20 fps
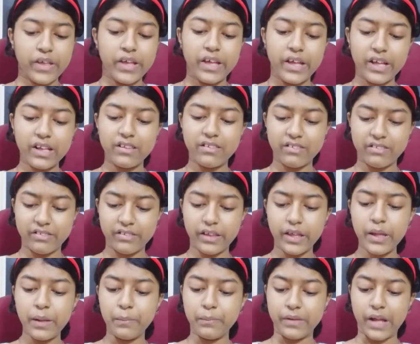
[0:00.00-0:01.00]
It
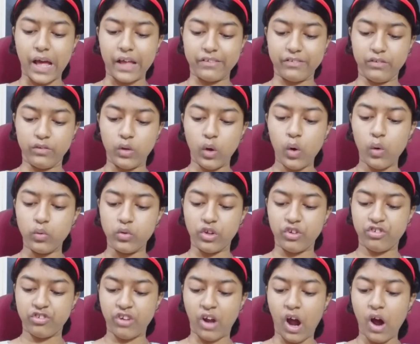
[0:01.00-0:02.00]
seemed as though
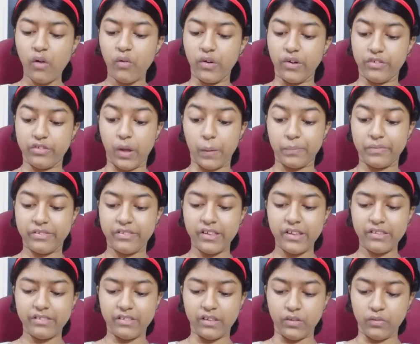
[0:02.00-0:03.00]
the showers of
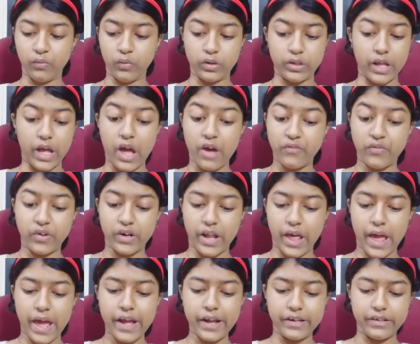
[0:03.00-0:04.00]
season would ever
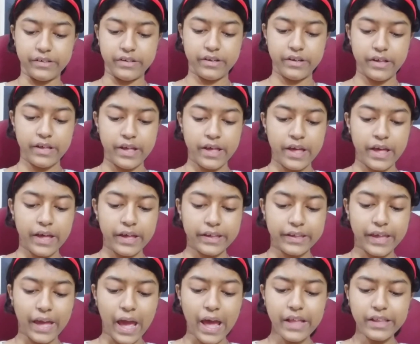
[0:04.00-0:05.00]
end.
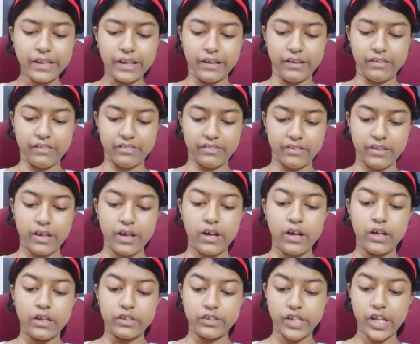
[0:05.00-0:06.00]
Canals,
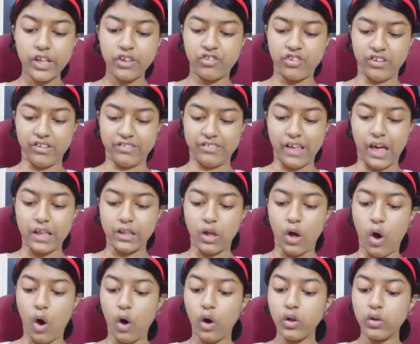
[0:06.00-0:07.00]
ditches and
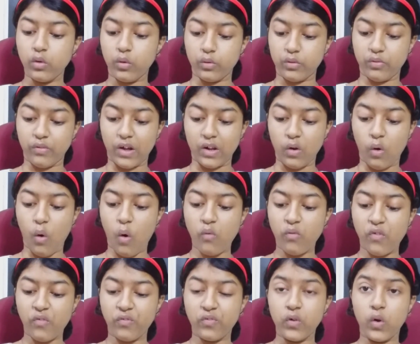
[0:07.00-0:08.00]
hollows were
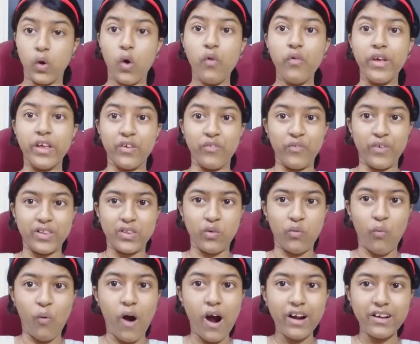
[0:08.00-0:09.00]
overflowing with
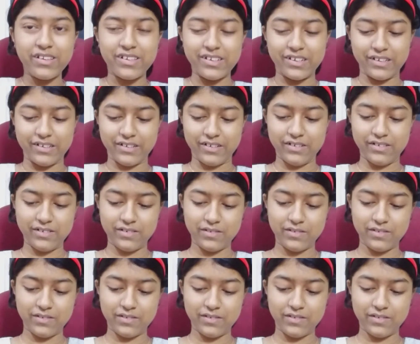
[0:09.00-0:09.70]
water.